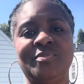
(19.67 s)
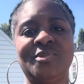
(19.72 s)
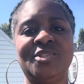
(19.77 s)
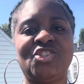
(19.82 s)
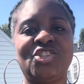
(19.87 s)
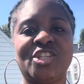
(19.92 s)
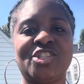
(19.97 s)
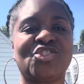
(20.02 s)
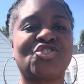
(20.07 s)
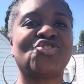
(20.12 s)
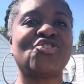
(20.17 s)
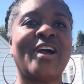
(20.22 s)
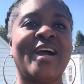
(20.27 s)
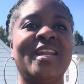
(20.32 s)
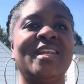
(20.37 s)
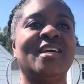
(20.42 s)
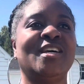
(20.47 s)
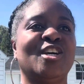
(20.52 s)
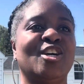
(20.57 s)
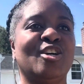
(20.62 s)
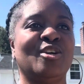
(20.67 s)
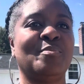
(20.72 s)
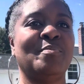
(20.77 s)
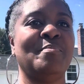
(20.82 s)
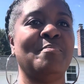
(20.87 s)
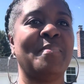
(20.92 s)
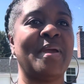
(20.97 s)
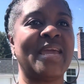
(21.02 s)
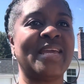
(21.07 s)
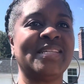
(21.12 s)
just trying to
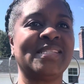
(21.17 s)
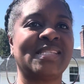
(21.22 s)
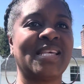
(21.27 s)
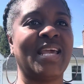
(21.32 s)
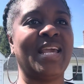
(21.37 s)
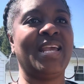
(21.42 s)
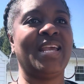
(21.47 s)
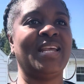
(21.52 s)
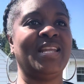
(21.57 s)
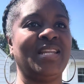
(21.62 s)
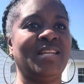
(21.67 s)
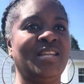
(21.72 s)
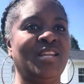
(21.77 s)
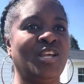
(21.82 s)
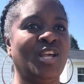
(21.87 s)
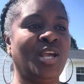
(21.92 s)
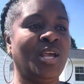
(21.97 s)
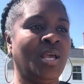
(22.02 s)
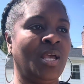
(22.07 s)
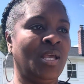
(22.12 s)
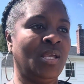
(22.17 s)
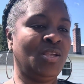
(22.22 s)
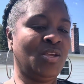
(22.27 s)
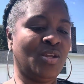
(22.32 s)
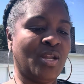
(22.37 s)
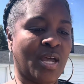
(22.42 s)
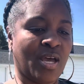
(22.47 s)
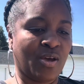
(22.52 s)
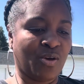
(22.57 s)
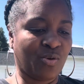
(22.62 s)
maintain,
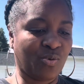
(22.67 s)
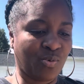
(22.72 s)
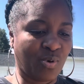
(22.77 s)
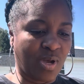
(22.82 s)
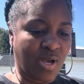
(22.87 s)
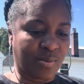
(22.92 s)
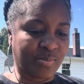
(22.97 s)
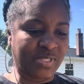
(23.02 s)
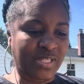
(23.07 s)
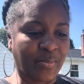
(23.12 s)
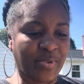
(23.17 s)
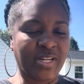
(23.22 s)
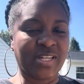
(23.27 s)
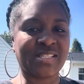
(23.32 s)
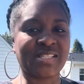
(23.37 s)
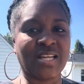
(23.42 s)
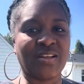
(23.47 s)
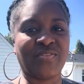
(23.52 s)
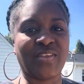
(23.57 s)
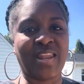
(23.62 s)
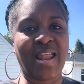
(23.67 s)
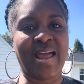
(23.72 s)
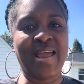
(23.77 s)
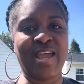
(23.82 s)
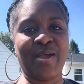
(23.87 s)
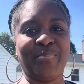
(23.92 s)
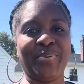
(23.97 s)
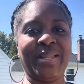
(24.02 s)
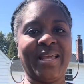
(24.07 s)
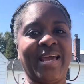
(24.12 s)
some of the stuff that I
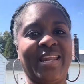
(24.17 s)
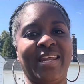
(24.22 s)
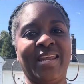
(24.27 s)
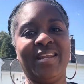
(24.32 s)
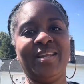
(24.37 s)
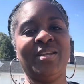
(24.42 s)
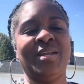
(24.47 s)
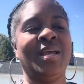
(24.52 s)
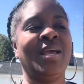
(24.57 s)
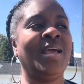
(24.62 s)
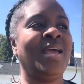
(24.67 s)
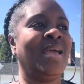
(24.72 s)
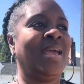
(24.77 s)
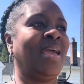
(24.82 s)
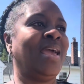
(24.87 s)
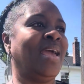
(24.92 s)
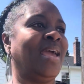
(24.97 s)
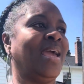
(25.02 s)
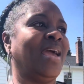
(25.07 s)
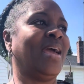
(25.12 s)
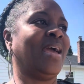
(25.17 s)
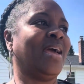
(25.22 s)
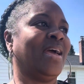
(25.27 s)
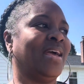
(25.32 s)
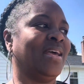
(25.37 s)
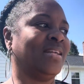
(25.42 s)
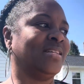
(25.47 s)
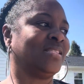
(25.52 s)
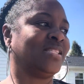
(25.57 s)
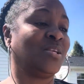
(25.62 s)
had planted.
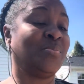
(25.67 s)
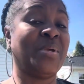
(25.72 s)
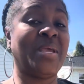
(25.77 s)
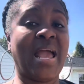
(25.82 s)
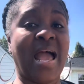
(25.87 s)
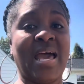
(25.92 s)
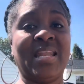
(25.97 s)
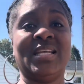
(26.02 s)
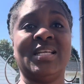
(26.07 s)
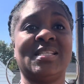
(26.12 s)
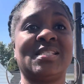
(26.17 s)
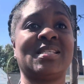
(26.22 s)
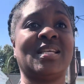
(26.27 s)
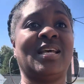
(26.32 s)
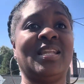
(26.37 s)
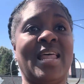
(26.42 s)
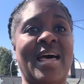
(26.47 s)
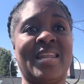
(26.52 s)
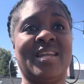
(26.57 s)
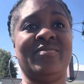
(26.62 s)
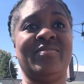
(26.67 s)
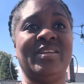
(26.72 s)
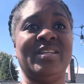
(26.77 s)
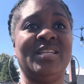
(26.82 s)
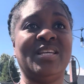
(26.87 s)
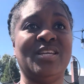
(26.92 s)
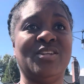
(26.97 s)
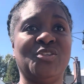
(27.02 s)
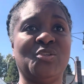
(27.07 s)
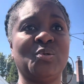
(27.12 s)
And to be honest, a lot of it
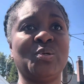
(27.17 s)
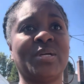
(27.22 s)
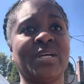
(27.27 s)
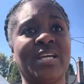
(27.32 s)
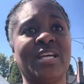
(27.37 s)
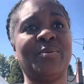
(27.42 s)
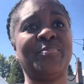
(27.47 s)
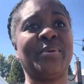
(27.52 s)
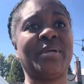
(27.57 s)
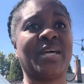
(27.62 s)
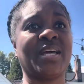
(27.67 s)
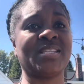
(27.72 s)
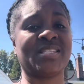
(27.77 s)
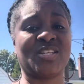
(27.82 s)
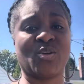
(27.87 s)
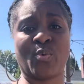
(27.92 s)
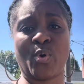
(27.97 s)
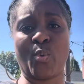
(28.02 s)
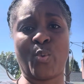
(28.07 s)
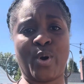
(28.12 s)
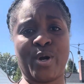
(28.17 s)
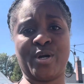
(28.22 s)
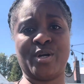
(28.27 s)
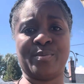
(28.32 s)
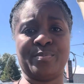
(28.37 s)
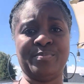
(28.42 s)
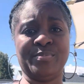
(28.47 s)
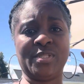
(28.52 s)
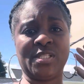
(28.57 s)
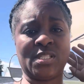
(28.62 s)
didn't do good because there were
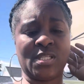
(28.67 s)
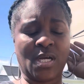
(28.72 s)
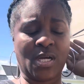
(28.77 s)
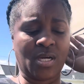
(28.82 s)
worms